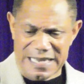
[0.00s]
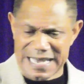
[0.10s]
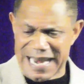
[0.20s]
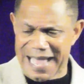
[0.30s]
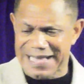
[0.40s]

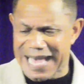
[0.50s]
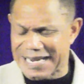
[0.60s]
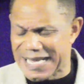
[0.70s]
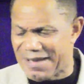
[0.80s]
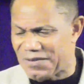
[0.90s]
And I got
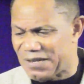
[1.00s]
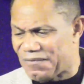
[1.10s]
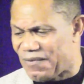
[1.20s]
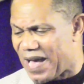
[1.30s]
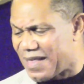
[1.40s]
a heavenly
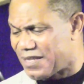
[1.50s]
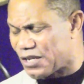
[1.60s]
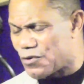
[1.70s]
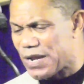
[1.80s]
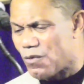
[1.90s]
father.
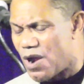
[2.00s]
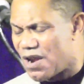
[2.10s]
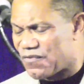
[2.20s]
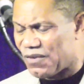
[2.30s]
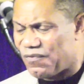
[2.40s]
The Greek
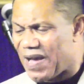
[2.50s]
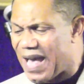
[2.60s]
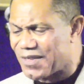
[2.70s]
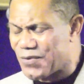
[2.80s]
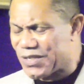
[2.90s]
word for
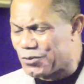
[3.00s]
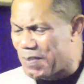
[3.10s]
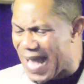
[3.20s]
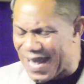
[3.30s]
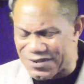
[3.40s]
father is
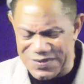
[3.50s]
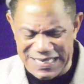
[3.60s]
pater.